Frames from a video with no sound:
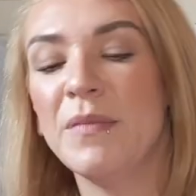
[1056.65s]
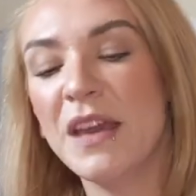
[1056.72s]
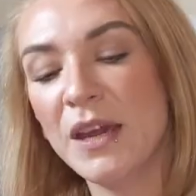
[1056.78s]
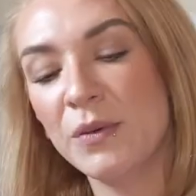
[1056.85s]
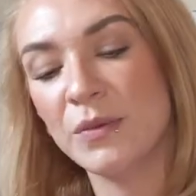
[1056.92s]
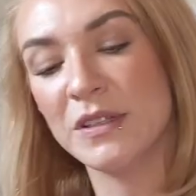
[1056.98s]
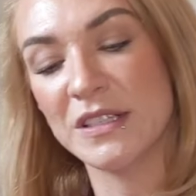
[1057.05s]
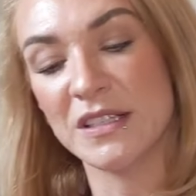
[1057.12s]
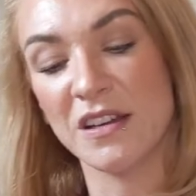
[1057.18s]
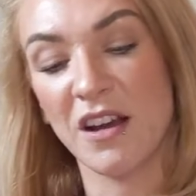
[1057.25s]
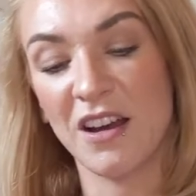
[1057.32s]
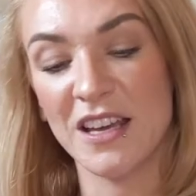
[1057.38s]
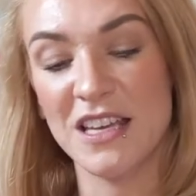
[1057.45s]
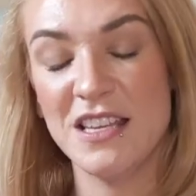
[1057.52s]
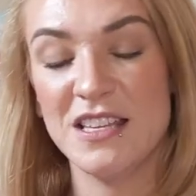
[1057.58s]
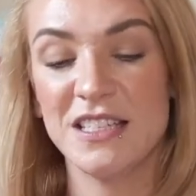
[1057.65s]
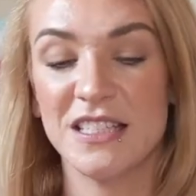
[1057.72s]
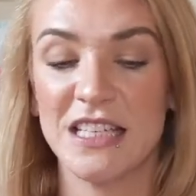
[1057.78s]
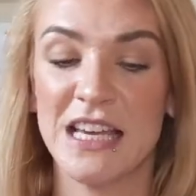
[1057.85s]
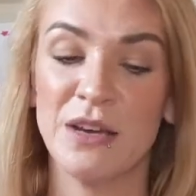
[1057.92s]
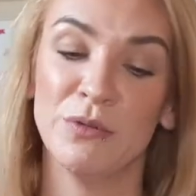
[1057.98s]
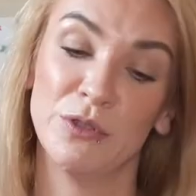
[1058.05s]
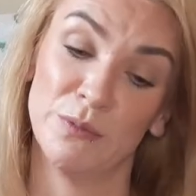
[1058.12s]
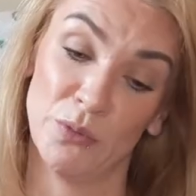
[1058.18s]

It was nice, it was